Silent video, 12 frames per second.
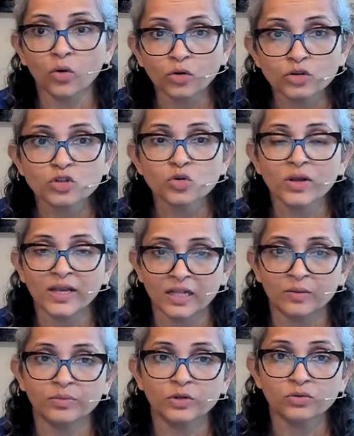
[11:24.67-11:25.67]
also
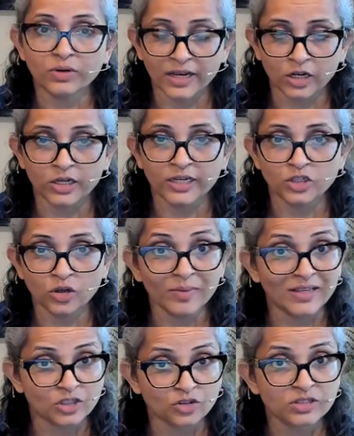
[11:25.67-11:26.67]
help you regulate your
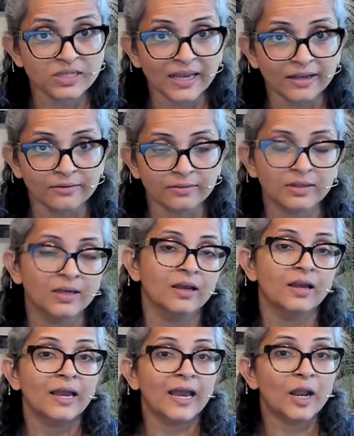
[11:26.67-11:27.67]
menstrual cycle.
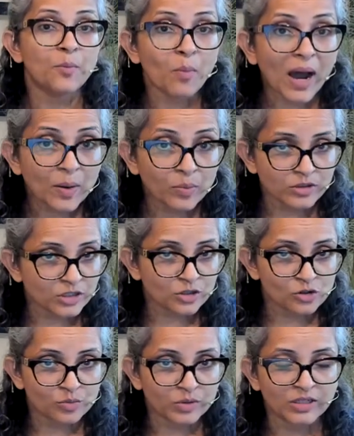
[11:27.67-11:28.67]
In my
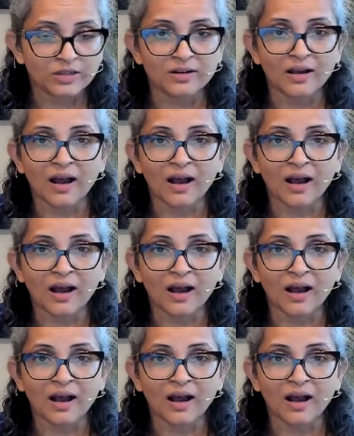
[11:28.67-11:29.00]
personal opinion,